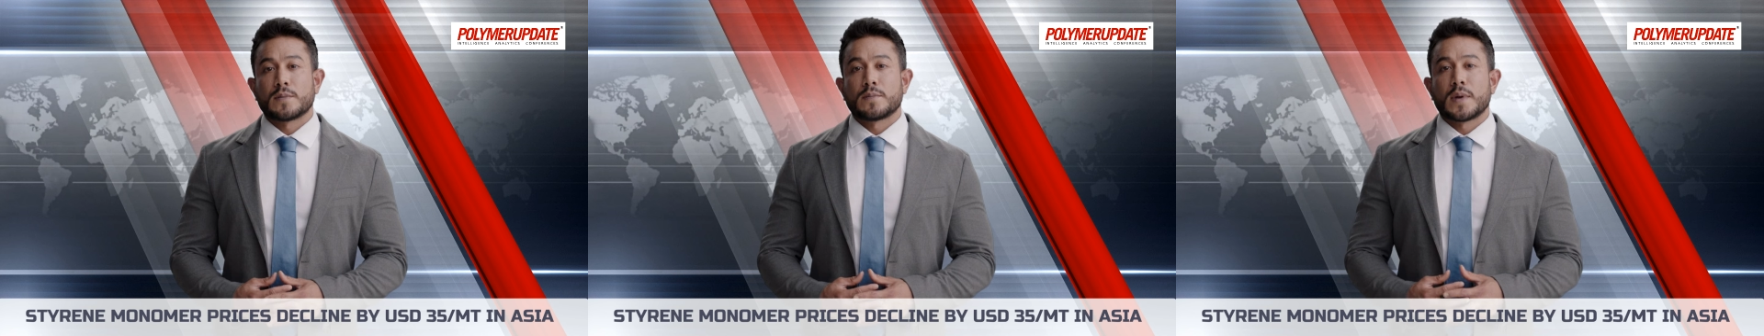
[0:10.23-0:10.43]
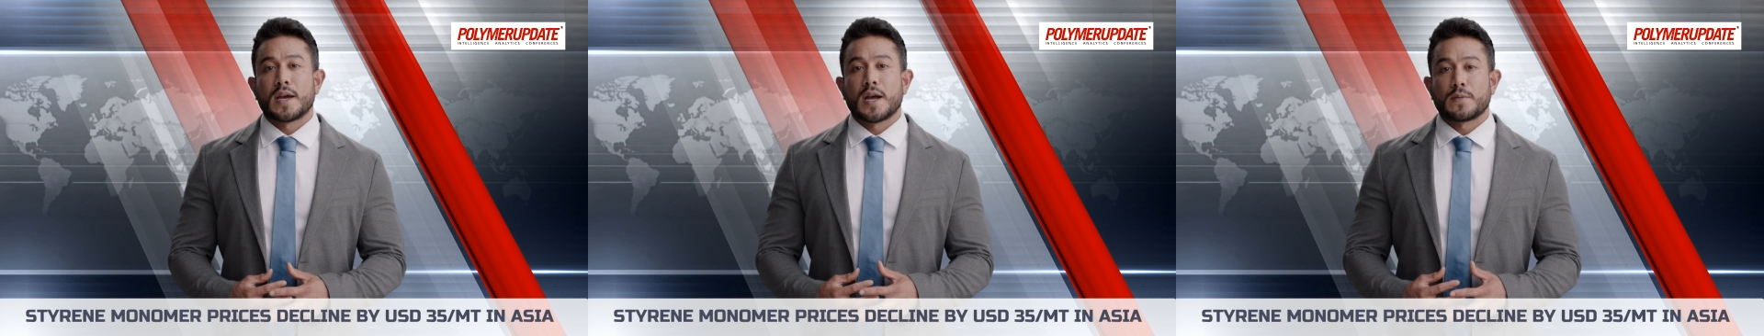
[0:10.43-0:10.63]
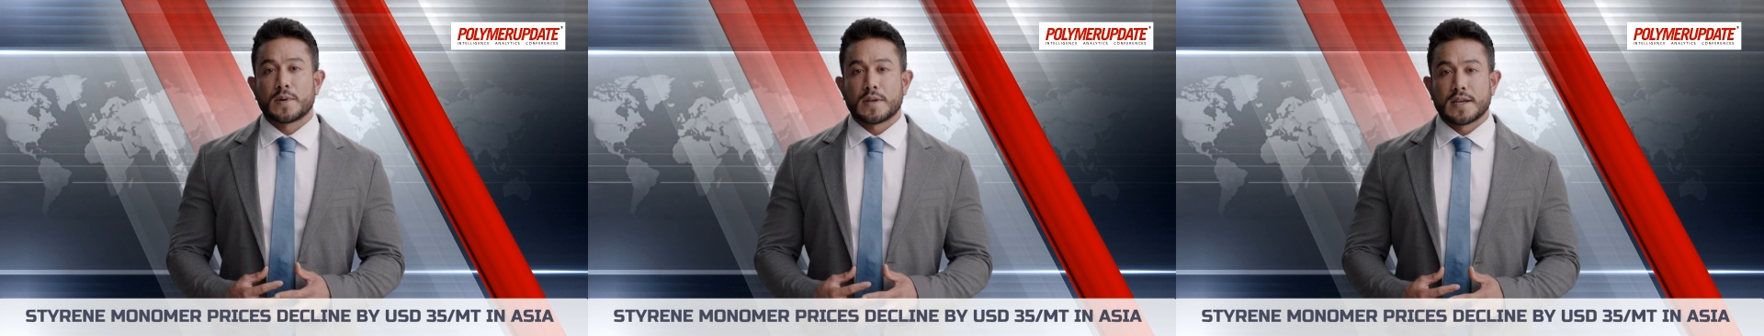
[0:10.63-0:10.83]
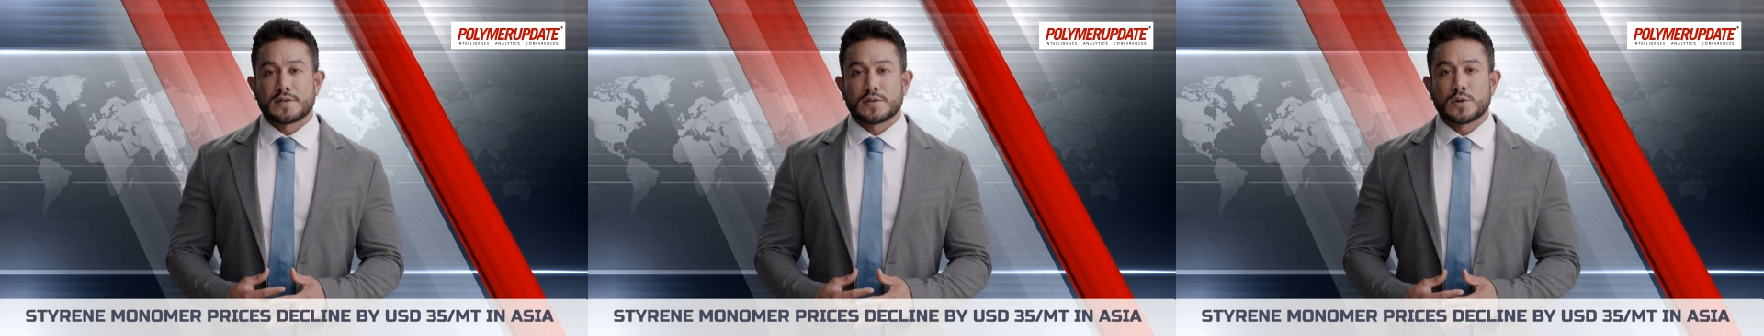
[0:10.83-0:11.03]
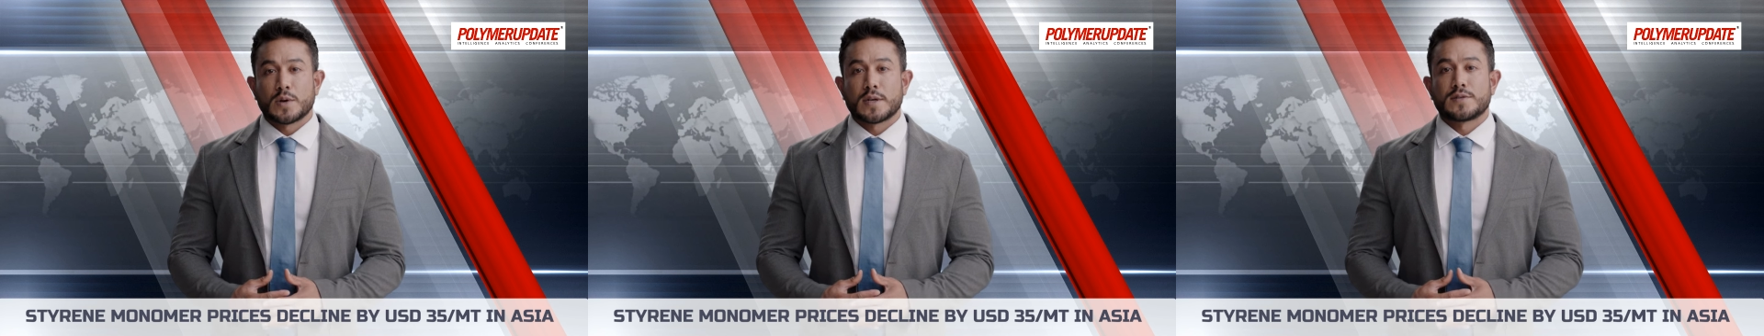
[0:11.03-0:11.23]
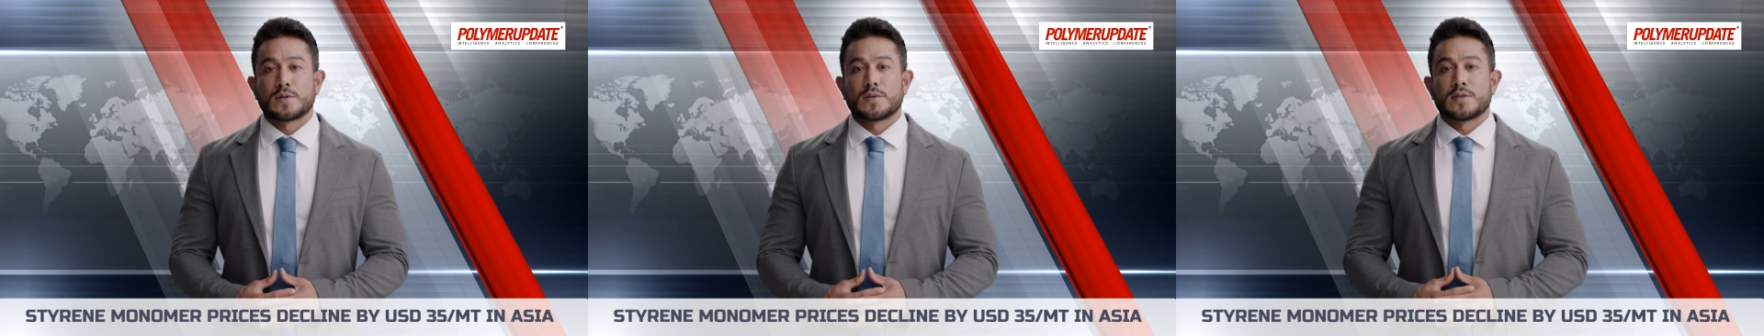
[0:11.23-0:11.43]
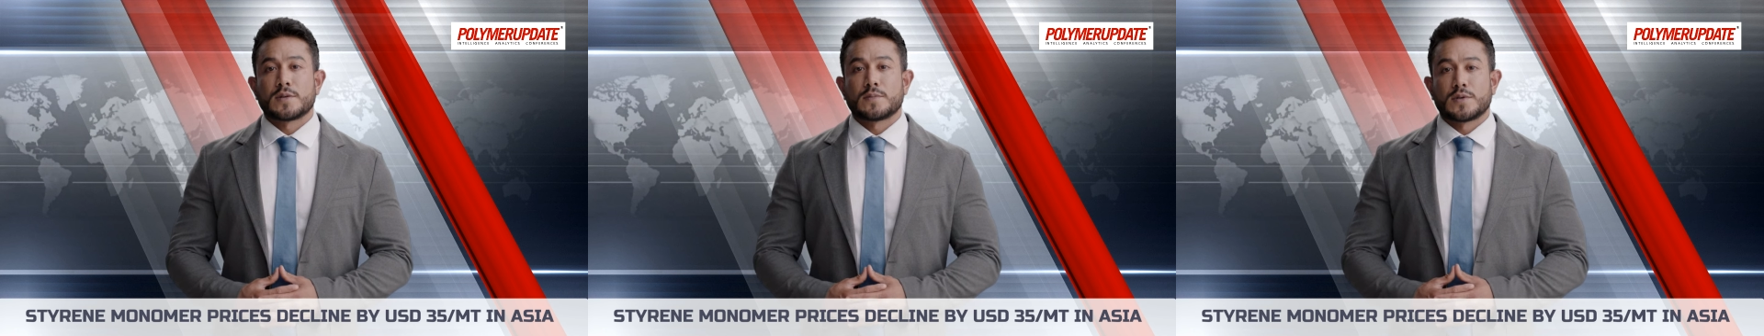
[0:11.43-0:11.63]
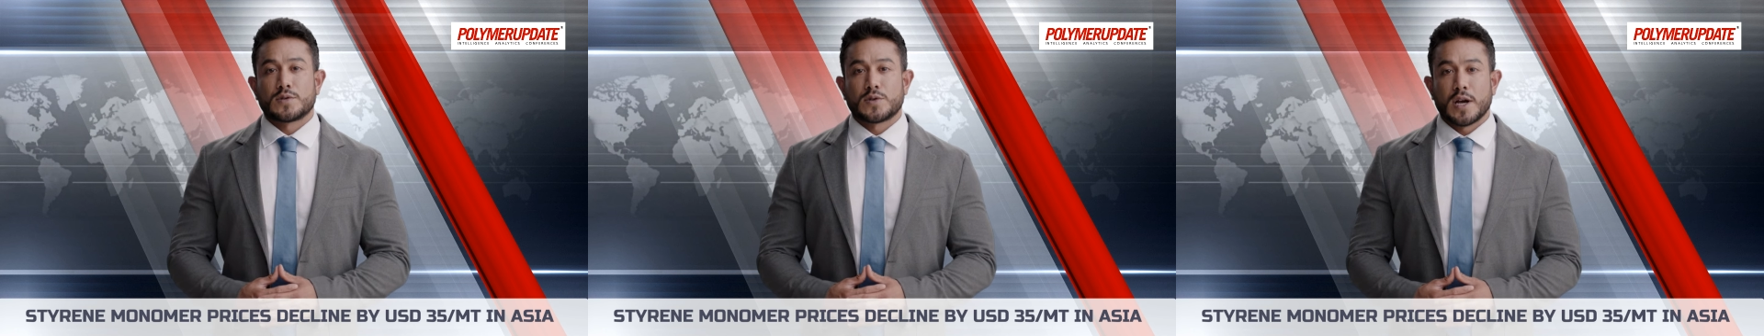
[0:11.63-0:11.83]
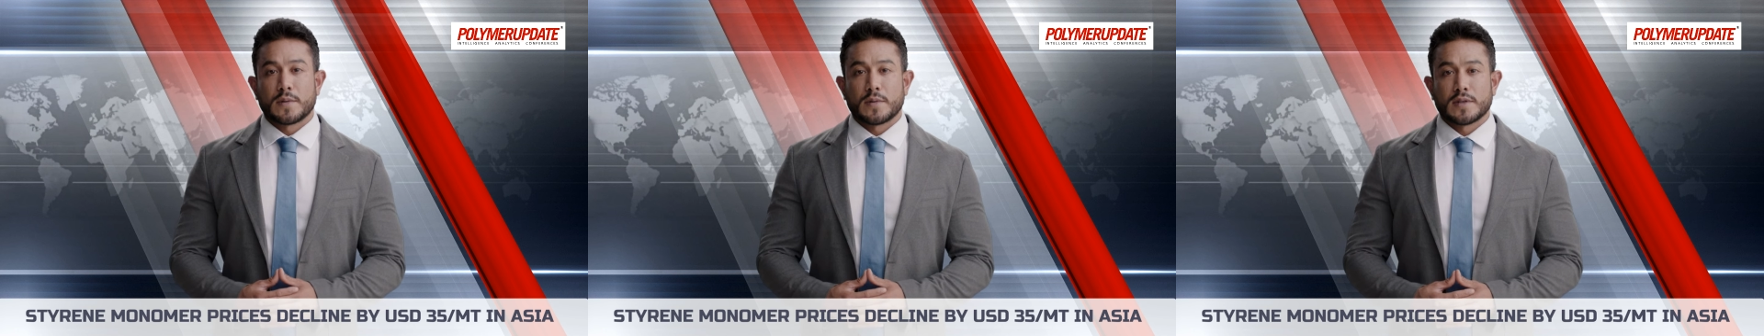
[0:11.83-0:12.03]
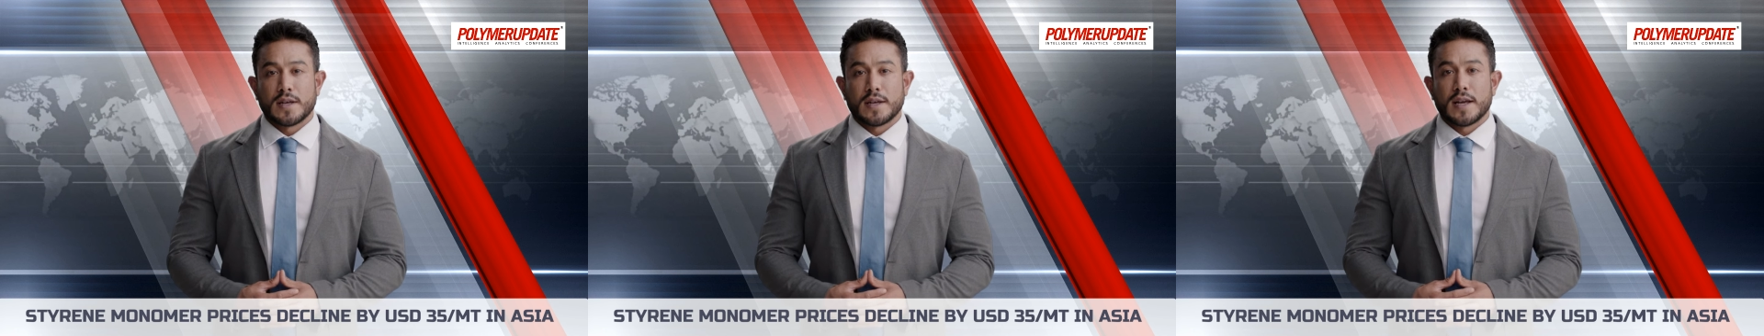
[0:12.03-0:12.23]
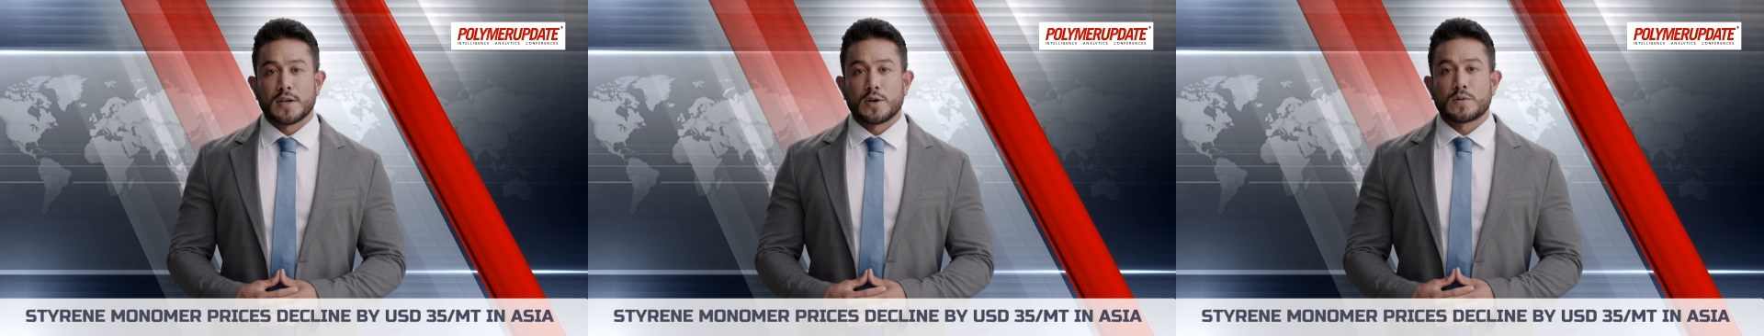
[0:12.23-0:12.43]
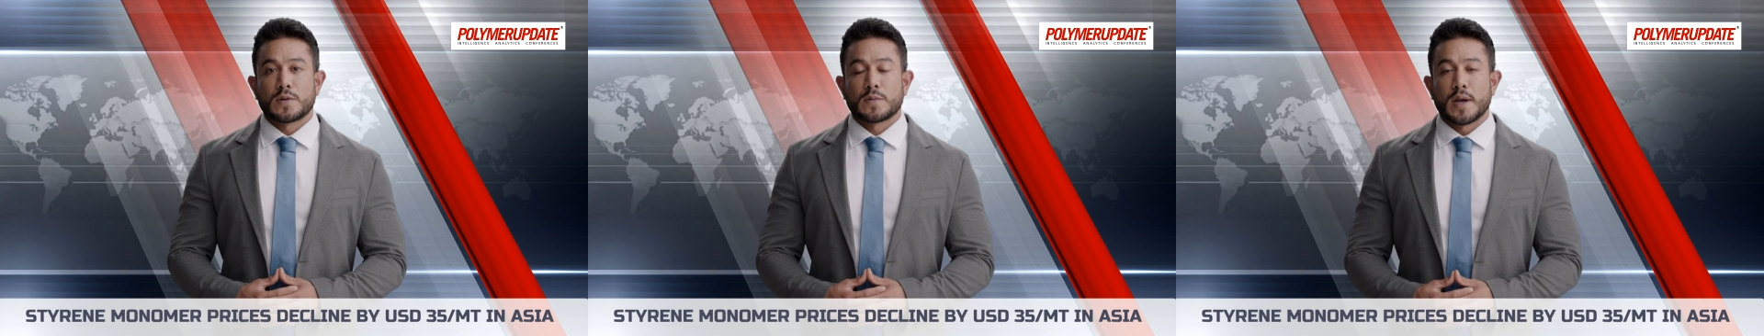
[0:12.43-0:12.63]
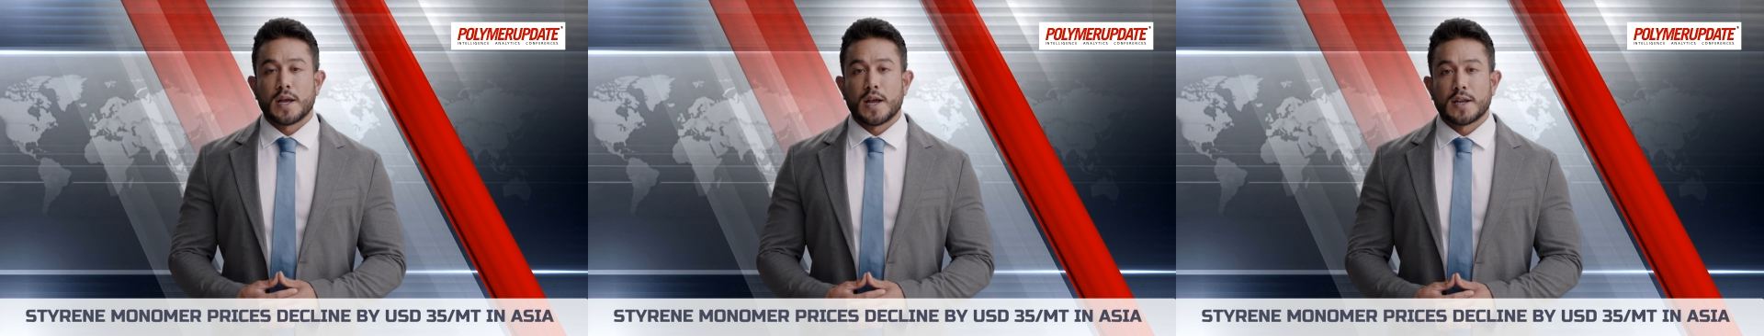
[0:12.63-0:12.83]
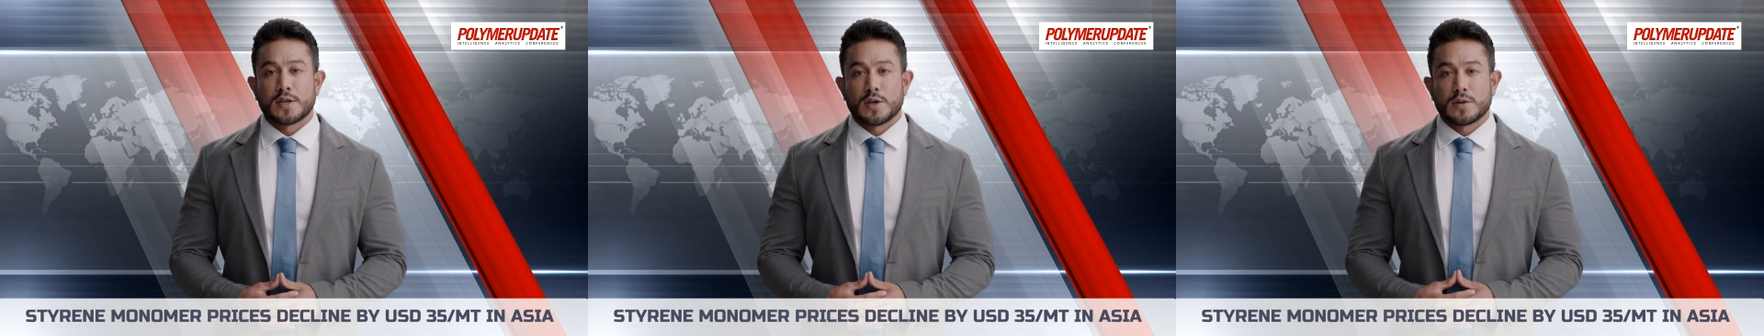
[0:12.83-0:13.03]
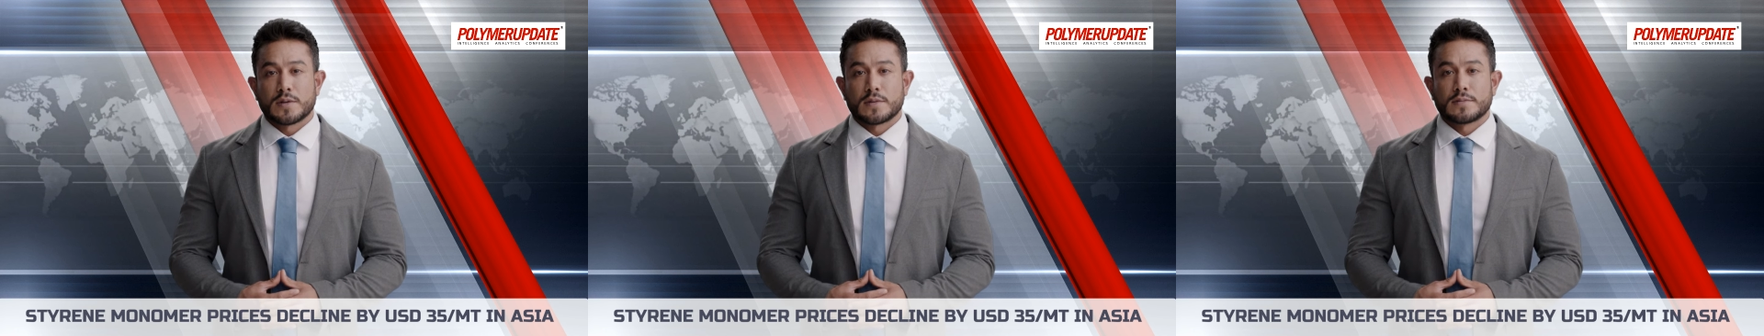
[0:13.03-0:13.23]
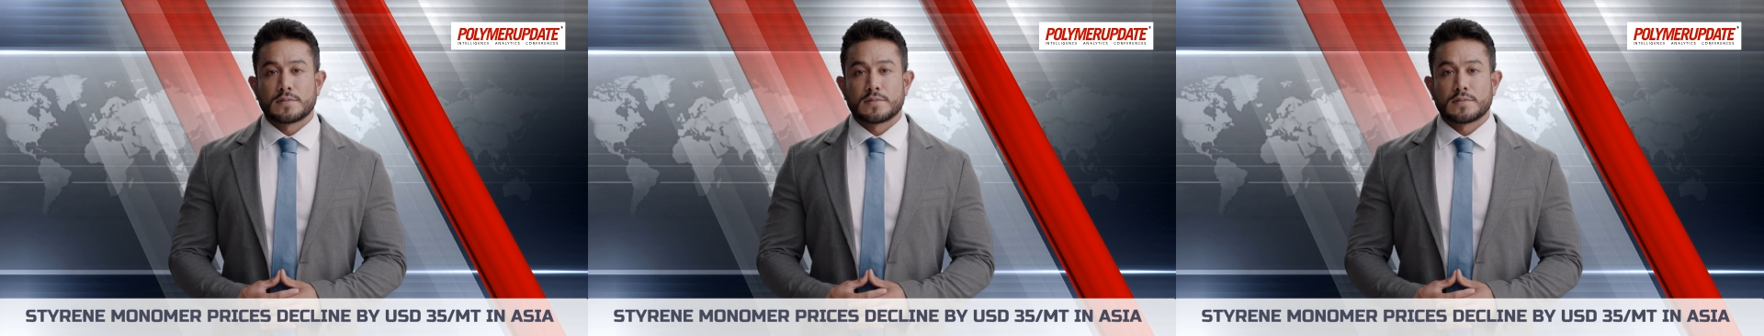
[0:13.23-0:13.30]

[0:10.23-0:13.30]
may I please request you to subscribe and to click on the bell icon.